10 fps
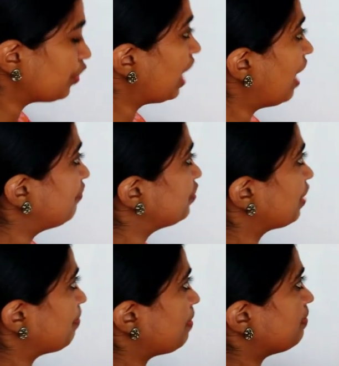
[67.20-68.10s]
you have to
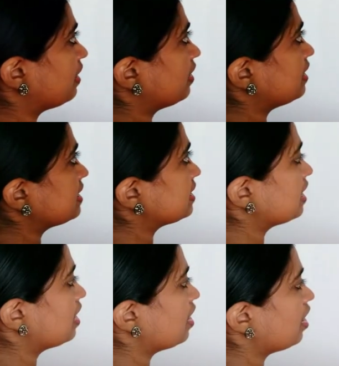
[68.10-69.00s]
remember is
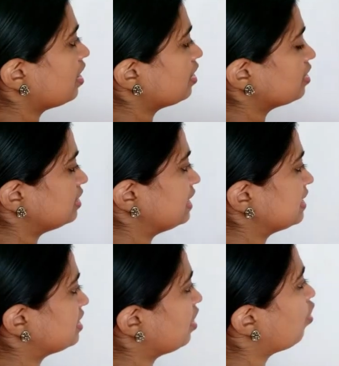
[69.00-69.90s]

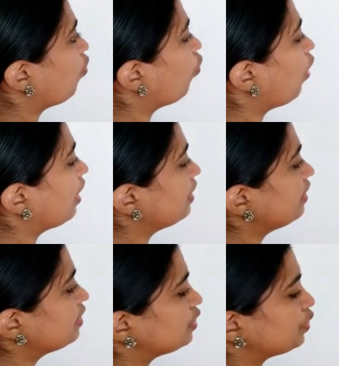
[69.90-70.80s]
just
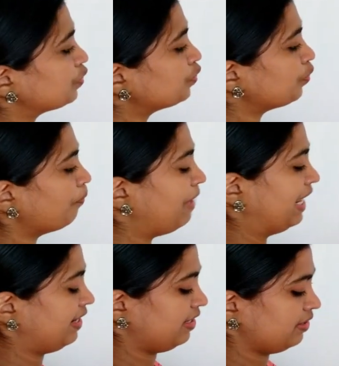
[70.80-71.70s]
1, 2,
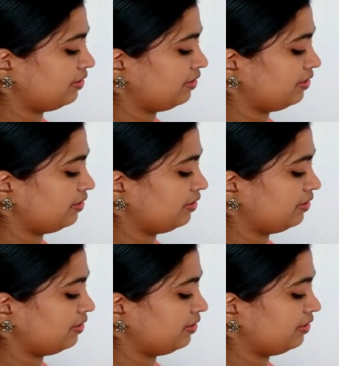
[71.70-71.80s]
Ben.